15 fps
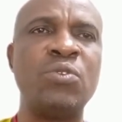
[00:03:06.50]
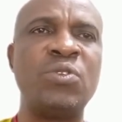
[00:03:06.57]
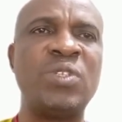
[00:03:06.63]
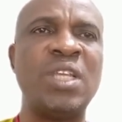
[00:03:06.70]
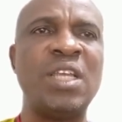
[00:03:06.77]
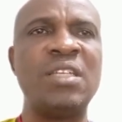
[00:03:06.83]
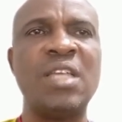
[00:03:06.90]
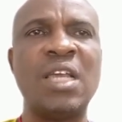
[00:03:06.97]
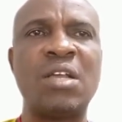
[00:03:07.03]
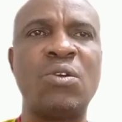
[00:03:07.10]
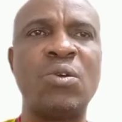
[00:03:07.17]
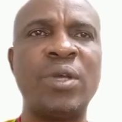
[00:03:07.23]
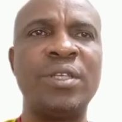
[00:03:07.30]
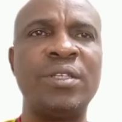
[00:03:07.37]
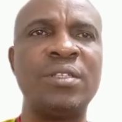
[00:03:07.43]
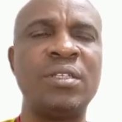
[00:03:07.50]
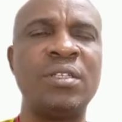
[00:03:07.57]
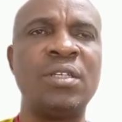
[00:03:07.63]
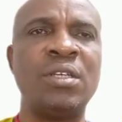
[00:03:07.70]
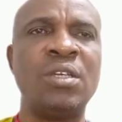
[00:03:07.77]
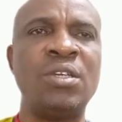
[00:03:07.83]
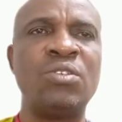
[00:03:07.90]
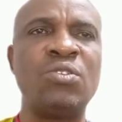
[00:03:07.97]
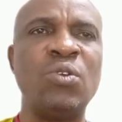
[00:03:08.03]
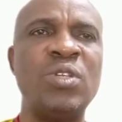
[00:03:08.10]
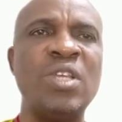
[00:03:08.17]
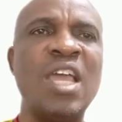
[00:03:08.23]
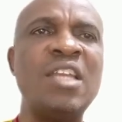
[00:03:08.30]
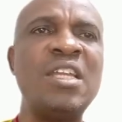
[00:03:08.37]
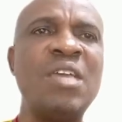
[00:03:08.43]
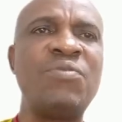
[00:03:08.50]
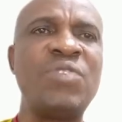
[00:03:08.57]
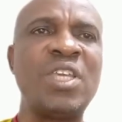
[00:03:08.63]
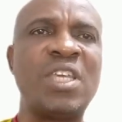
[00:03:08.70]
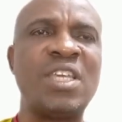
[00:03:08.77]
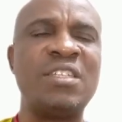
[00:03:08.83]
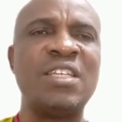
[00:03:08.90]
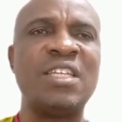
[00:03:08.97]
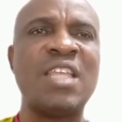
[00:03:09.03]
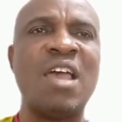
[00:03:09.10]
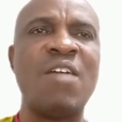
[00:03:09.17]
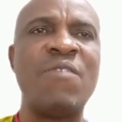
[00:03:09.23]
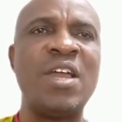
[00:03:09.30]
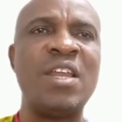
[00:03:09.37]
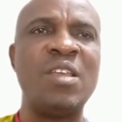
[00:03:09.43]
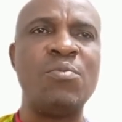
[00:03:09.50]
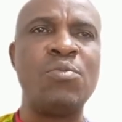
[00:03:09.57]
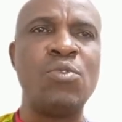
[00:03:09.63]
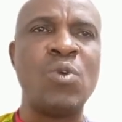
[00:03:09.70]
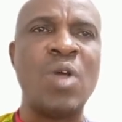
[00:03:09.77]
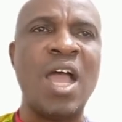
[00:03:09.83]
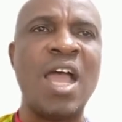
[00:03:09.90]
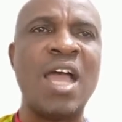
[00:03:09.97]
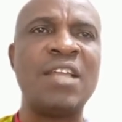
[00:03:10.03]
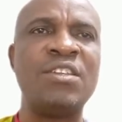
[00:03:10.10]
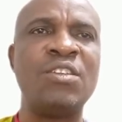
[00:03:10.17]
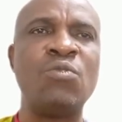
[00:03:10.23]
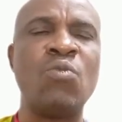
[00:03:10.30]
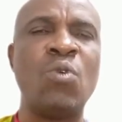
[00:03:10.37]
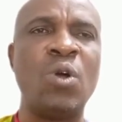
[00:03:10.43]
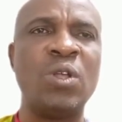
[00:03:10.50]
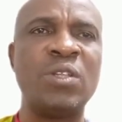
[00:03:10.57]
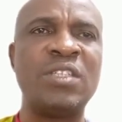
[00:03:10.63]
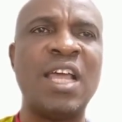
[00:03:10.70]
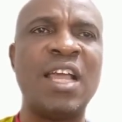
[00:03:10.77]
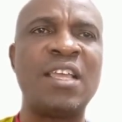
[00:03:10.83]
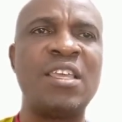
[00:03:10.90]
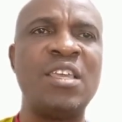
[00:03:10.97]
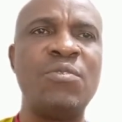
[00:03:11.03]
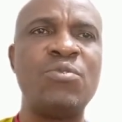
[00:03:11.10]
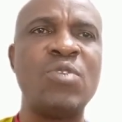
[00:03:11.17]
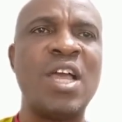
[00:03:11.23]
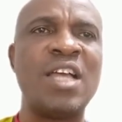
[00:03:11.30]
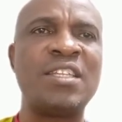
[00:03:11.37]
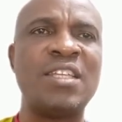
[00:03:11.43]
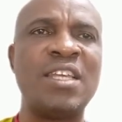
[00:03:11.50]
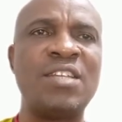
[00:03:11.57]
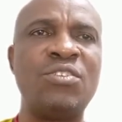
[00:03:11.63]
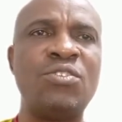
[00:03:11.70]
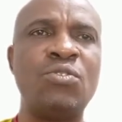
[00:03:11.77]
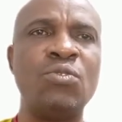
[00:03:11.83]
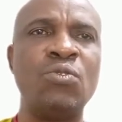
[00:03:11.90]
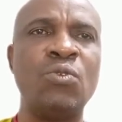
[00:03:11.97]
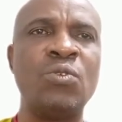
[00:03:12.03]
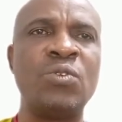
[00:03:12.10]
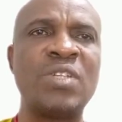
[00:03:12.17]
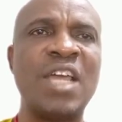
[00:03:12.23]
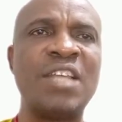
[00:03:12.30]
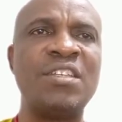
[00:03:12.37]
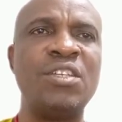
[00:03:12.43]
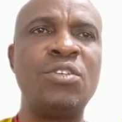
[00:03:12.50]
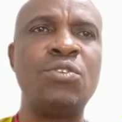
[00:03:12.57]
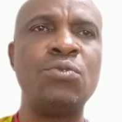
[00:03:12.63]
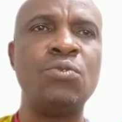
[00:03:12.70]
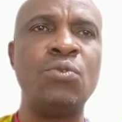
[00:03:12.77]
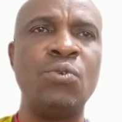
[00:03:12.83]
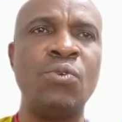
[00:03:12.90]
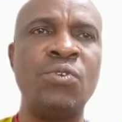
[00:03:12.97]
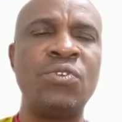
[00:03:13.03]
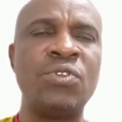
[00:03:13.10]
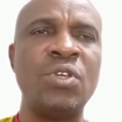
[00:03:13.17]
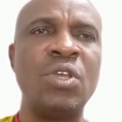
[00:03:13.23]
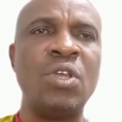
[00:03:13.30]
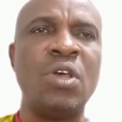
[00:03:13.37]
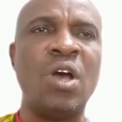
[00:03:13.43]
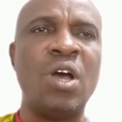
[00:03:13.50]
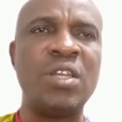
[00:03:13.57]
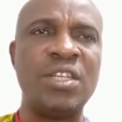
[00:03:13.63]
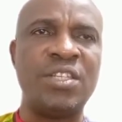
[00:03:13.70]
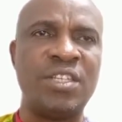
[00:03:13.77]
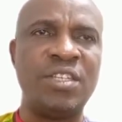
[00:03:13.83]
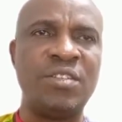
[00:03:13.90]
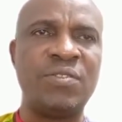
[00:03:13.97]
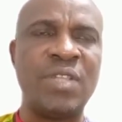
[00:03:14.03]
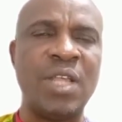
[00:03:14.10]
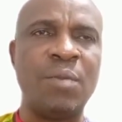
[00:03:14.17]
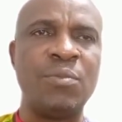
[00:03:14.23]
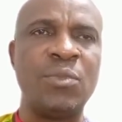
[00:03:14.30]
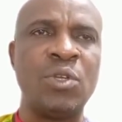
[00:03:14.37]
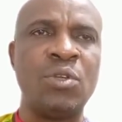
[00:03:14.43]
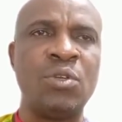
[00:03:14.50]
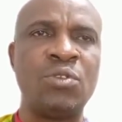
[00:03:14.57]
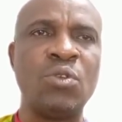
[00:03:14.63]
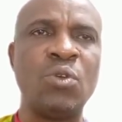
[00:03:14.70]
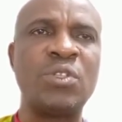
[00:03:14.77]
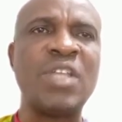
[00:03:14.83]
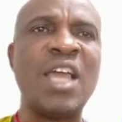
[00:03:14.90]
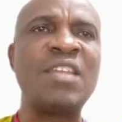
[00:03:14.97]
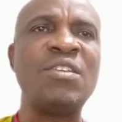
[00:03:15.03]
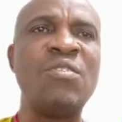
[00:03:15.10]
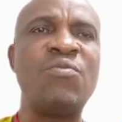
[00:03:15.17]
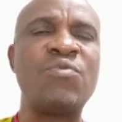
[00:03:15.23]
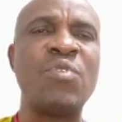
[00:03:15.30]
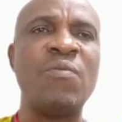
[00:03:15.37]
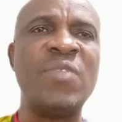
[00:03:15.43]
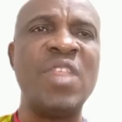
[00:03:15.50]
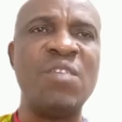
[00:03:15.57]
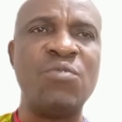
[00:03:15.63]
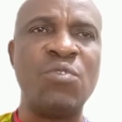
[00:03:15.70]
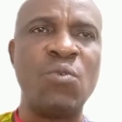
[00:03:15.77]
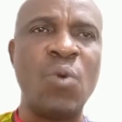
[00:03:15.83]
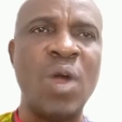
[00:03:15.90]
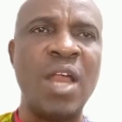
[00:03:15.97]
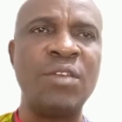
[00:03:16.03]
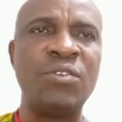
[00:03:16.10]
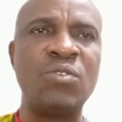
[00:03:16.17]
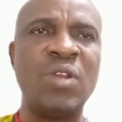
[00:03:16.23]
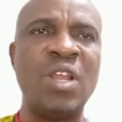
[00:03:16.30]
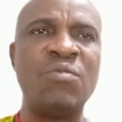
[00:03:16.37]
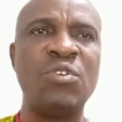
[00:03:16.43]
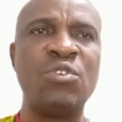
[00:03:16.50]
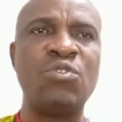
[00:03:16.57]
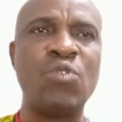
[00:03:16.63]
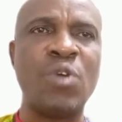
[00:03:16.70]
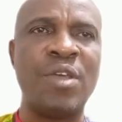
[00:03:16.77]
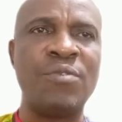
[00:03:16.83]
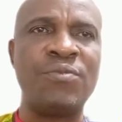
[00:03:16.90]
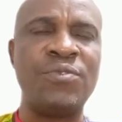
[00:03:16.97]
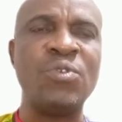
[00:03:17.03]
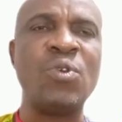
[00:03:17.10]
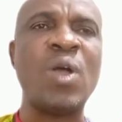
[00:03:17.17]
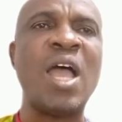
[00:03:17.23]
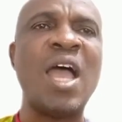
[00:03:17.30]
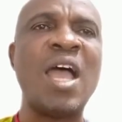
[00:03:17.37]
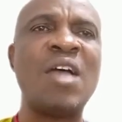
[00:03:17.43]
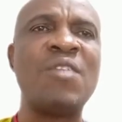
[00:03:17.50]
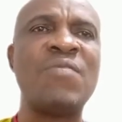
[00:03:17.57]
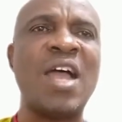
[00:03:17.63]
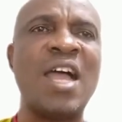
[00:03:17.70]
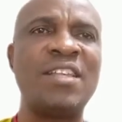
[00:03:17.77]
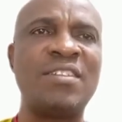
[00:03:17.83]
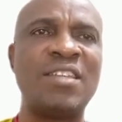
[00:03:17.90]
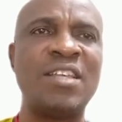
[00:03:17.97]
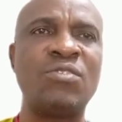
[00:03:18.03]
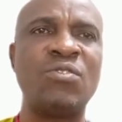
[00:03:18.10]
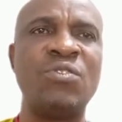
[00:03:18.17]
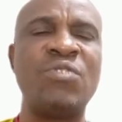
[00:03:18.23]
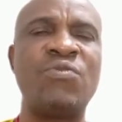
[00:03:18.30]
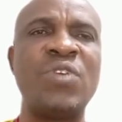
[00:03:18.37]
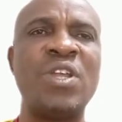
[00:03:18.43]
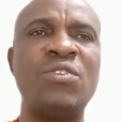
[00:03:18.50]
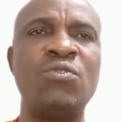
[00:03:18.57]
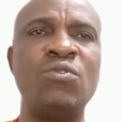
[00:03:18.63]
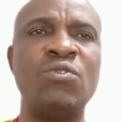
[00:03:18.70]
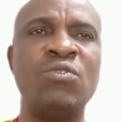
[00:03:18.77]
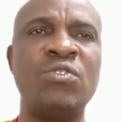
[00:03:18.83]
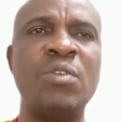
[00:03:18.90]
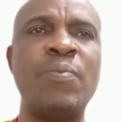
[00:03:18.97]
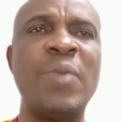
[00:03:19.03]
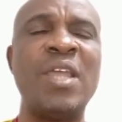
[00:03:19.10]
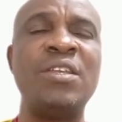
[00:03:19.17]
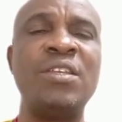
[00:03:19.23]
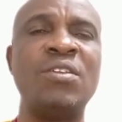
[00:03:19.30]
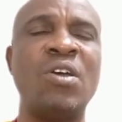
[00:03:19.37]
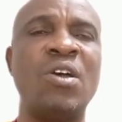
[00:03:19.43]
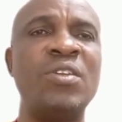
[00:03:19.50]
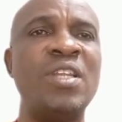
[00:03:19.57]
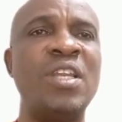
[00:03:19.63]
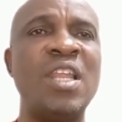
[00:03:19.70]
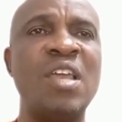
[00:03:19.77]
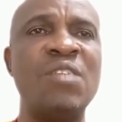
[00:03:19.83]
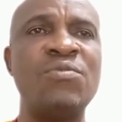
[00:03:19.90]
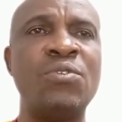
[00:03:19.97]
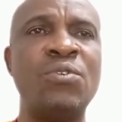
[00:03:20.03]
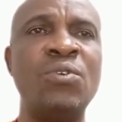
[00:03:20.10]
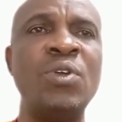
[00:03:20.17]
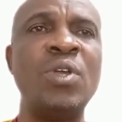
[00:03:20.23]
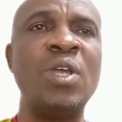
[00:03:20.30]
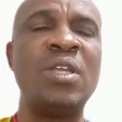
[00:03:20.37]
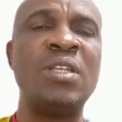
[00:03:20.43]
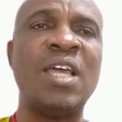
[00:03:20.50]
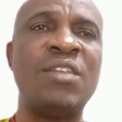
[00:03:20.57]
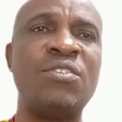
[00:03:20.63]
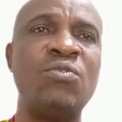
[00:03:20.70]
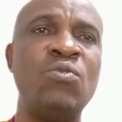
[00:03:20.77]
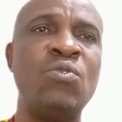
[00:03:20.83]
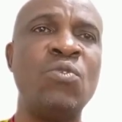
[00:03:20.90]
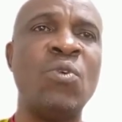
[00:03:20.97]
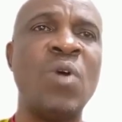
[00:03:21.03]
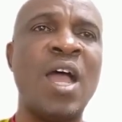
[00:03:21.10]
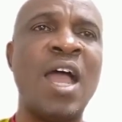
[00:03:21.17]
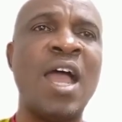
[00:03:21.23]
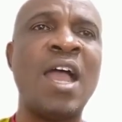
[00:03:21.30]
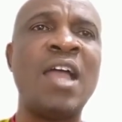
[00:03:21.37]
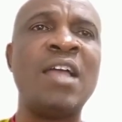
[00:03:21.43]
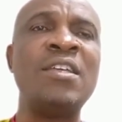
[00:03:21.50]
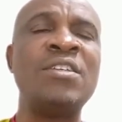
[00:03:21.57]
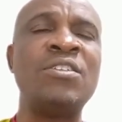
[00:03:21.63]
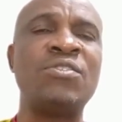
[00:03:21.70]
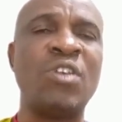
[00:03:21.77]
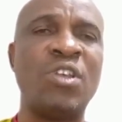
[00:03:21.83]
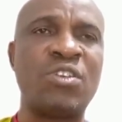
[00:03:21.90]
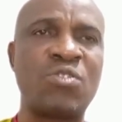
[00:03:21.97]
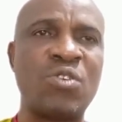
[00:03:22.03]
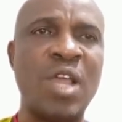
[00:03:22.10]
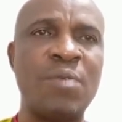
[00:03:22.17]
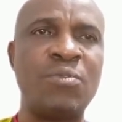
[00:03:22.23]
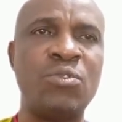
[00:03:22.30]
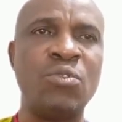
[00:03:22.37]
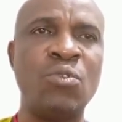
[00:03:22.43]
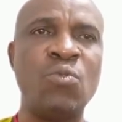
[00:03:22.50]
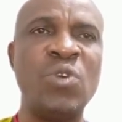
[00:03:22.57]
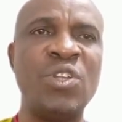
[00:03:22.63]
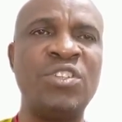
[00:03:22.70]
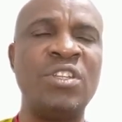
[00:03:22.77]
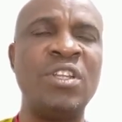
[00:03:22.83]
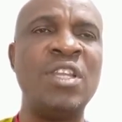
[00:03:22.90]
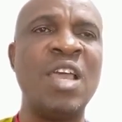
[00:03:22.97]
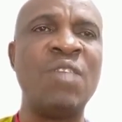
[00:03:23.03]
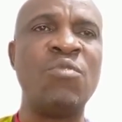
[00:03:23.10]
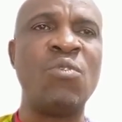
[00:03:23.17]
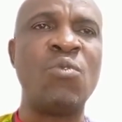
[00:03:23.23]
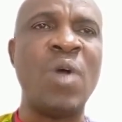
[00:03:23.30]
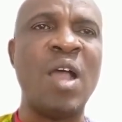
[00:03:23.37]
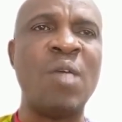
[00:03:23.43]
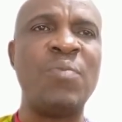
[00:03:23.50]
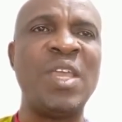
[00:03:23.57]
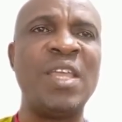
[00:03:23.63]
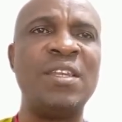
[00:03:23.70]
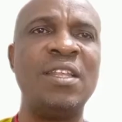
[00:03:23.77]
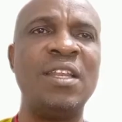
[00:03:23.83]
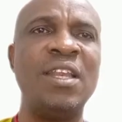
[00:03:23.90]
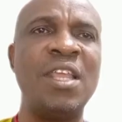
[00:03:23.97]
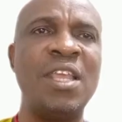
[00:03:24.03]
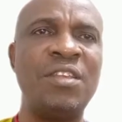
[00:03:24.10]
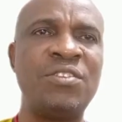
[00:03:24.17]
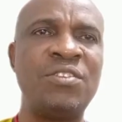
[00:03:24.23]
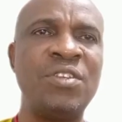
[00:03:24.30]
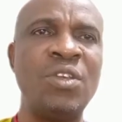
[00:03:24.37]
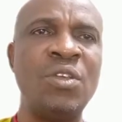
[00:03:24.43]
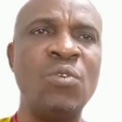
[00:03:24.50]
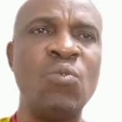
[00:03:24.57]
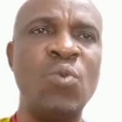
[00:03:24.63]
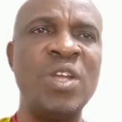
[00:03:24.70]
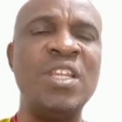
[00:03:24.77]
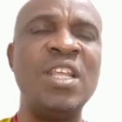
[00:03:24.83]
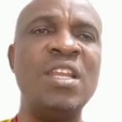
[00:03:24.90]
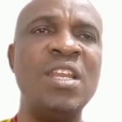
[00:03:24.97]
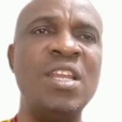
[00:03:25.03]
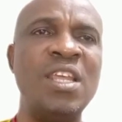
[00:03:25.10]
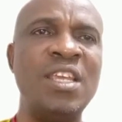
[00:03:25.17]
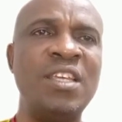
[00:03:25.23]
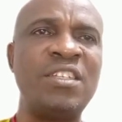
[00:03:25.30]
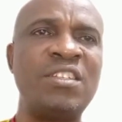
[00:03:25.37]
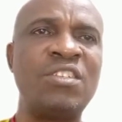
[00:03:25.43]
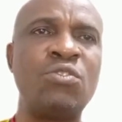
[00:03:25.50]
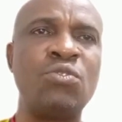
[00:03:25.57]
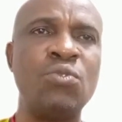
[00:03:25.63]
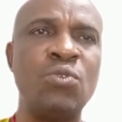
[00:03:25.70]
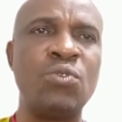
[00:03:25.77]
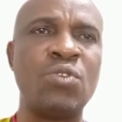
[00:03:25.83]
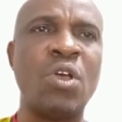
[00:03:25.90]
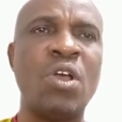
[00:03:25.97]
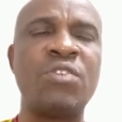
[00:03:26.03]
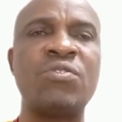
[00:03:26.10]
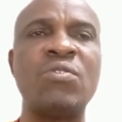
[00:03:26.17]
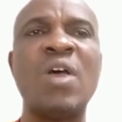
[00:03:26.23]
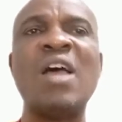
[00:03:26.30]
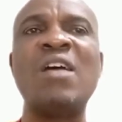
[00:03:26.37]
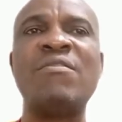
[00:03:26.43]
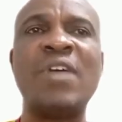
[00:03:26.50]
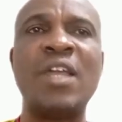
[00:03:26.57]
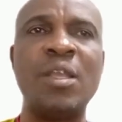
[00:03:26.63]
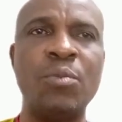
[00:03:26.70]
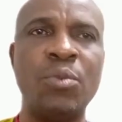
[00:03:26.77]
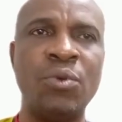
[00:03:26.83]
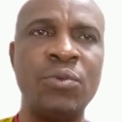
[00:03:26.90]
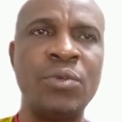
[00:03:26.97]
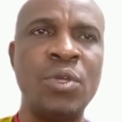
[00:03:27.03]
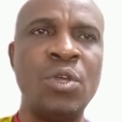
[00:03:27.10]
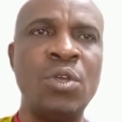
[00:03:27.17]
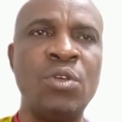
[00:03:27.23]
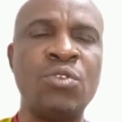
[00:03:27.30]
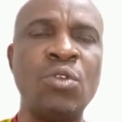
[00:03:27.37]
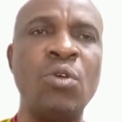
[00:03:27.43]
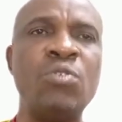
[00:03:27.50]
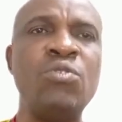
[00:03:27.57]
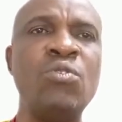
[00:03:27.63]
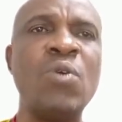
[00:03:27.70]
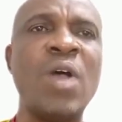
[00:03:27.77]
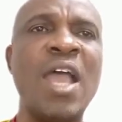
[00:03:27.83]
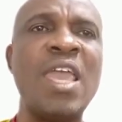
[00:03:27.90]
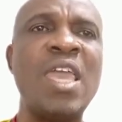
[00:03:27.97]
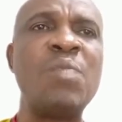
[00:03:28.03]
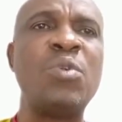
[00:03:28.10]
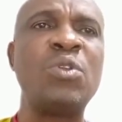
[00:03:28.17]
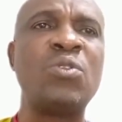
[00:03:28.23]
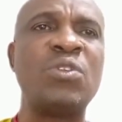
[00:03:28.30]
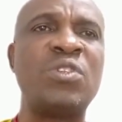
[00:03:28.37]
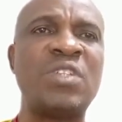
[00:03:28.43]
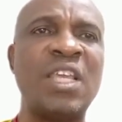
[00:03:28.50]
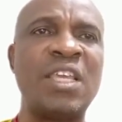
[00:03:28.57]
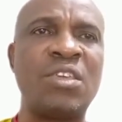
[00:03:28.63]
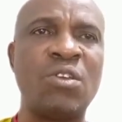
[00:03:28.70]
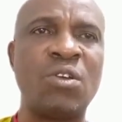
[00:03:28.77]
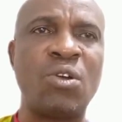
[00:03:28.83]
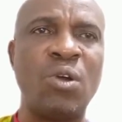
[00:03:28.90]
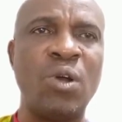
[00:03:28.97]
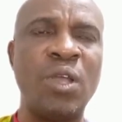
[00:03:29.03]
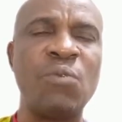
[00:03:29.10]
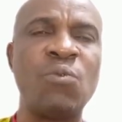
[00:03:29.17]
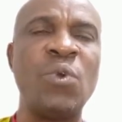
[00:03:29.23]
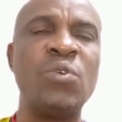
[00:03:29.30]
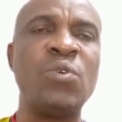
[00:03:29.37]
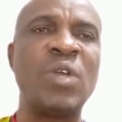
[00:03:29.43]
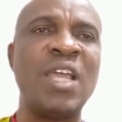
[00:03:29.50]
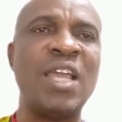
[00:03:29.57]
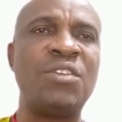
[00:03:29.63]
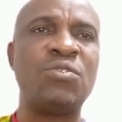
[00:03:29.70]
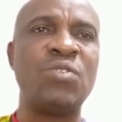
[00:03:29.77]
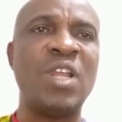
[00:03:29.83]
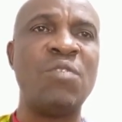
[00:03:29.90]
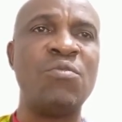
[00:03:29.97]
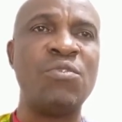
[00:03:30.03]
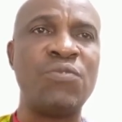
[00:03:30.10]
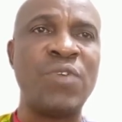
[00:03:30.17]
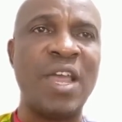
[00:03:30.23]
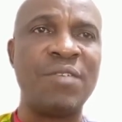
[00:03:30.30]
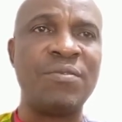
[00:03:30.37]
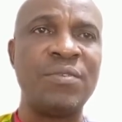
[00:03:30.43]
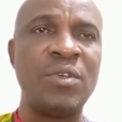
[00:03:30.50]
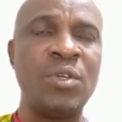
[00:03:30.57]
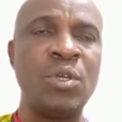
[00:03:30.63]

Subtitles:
to stake their coin. So the NFT keys that are available are the ones that give you access to certain tools on the system. So starting from level 1 to level 12, you have access to different tools depending on the level that you are subscribed to, with level 1 being the least, with the least tools also available. So you are able to stake your coin when you get to level 5.